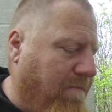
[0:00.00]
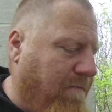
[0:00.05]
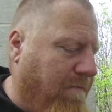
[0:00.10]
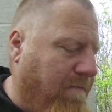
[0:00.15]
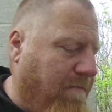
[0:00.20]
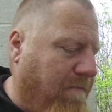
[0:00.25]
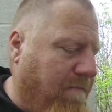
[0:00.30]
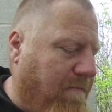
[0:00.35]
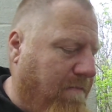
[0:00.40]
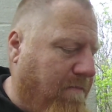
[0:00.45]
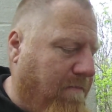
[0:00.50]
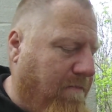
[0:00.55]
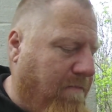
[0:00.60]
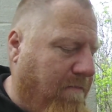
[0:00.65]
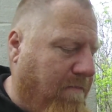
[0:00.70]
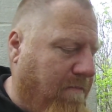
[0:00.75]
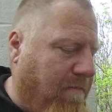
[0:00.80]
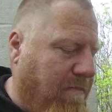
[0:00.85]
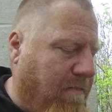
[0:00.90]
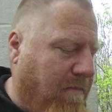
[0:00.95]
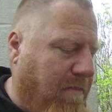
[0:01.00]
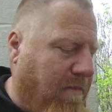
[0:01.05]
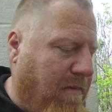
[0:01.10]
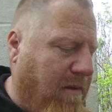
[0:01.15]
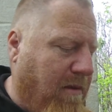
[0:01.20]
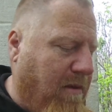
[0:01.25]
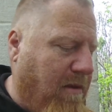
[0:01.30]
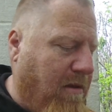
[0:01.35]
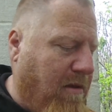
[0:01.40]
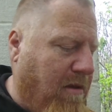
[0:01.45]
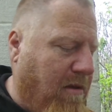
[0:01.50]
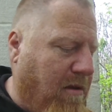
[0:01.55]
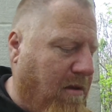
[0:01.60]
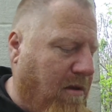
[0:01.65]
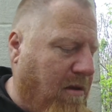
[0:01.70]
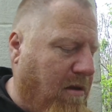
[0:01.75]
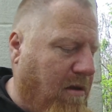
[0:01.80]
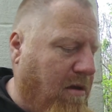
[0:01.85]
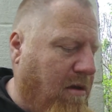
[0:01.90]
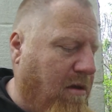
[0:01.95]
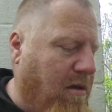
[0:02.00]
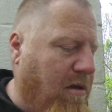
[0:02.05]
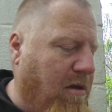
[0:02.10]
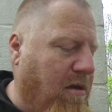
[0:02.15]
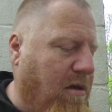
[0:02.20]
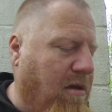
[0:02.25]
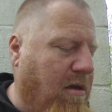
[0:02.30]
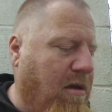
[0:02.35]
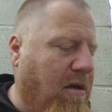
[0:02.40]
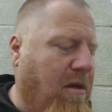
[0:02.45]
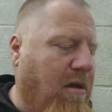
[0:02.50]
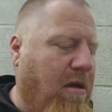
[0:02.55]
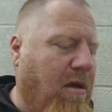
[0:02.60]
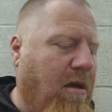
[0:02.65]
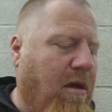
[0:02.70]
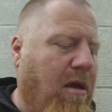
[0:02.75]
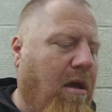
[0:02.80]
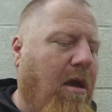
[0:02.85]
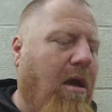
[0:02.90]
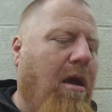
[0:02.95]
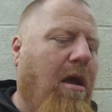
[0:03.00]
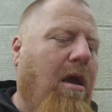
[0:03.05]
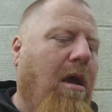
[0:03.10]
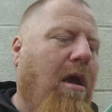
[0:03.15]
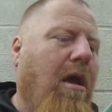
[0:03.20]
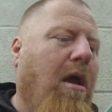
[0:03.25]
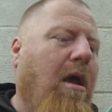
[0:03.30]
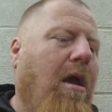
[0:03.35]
No one is speaking in this clip.